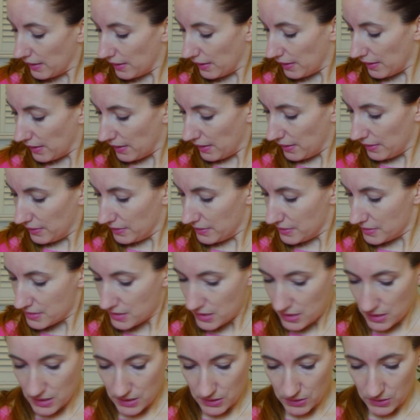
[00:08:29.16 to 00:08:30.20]

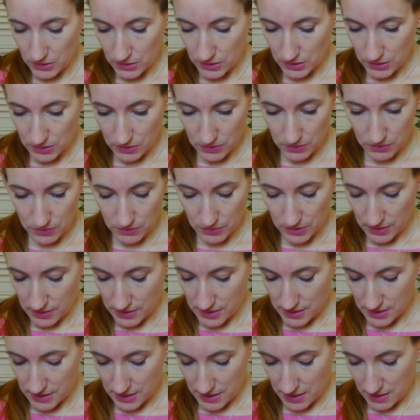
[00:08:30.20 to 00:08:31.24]
And oh
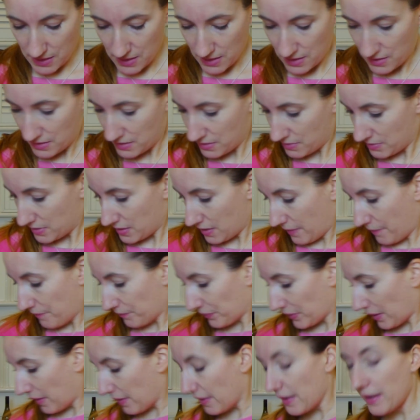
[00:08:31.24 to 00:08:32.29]
yes, so yeah,
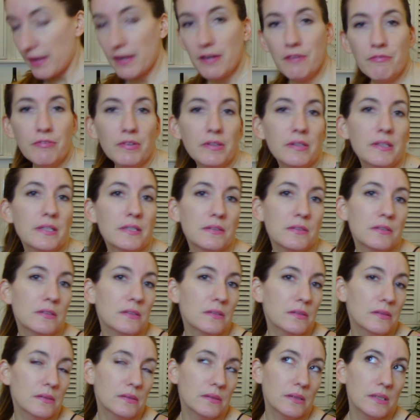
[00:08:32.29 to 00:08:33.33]
I have a
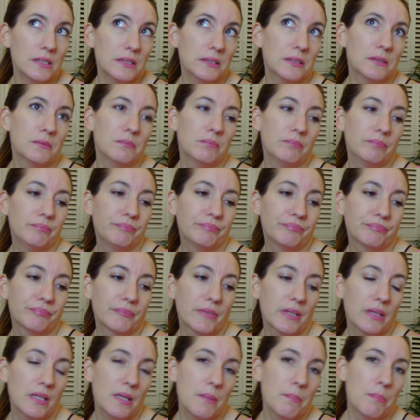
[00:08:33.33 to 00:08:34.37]
little
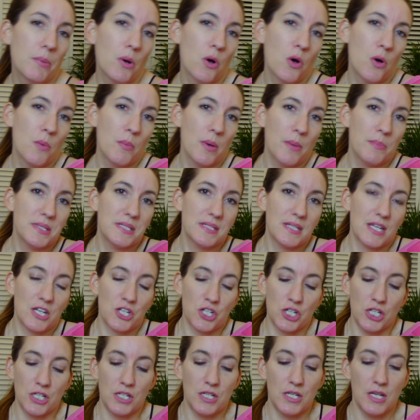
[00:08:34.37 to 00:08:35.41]
lip balm
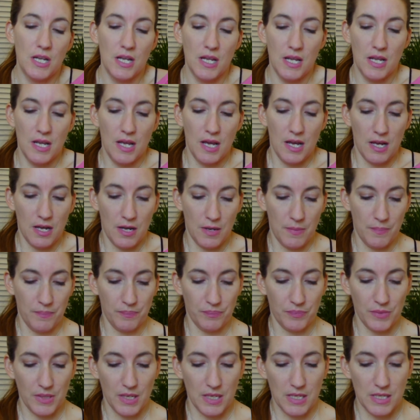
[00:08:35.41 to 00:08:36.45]
obsession.
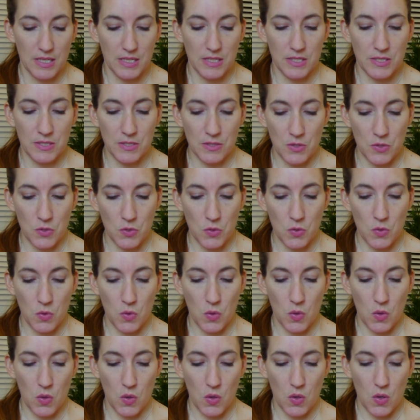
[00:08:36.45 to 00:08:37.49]

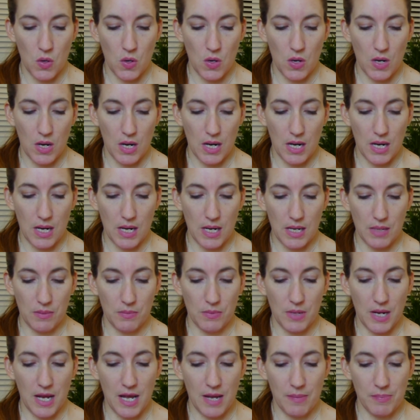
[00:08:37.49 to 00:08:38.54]
So
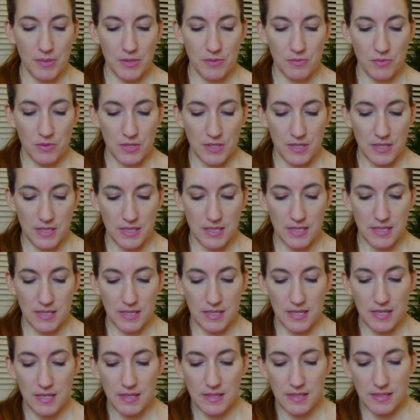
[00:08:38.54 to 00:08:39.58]
what happened was
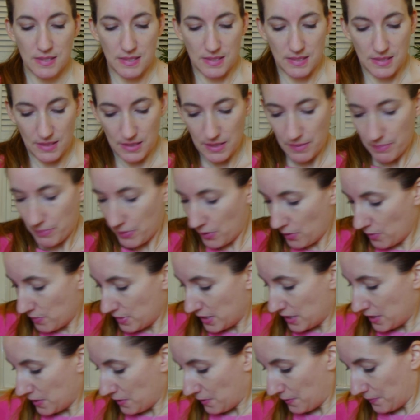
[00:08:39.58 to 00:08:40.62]
this lip
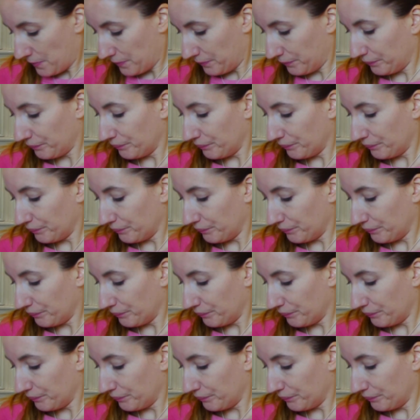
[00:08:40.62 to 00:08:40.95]
balm here.